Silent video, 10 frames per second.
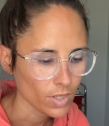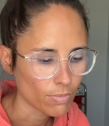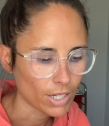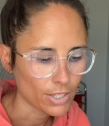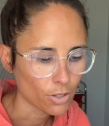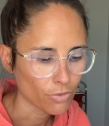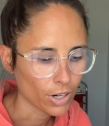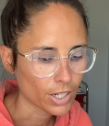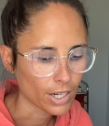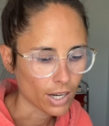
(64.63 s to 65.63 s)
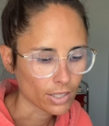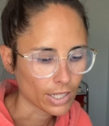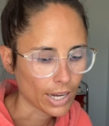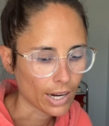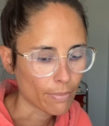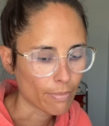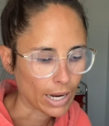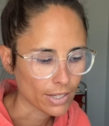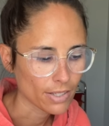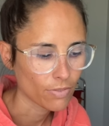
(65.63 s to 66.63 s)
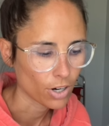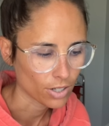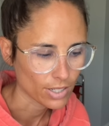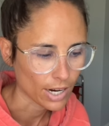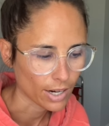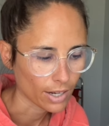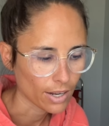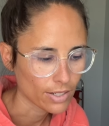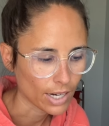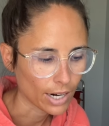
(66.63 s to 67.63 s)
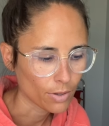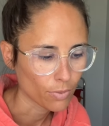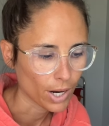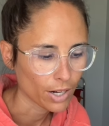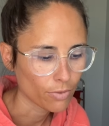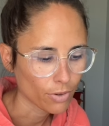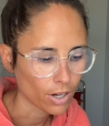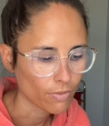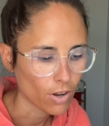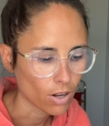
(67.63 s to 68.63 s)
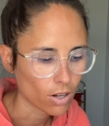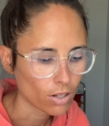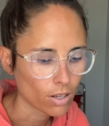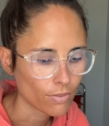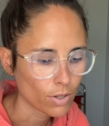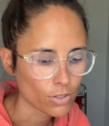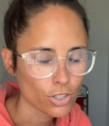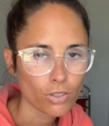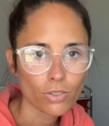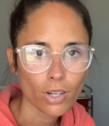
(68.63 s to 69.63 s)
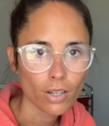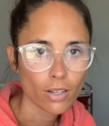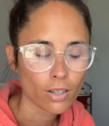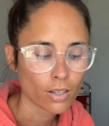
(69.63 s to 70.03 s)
My dear friend and colleague had a massive heart attack and died right in front of all of those children.